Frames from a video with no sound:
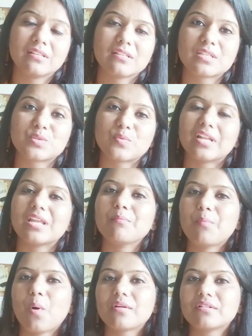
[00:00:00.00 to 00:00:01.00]
This is very
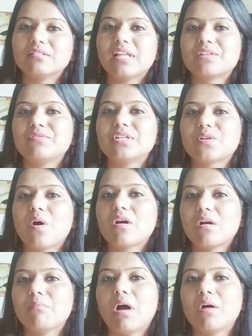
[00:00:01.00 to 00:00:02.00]
important that we
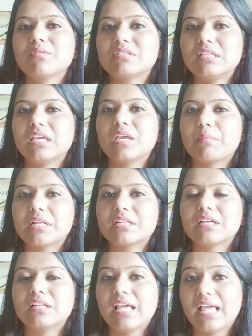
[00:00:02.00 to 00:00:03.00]
talk about seeking
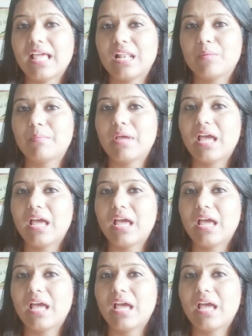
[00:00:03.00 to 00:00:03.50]
medical help,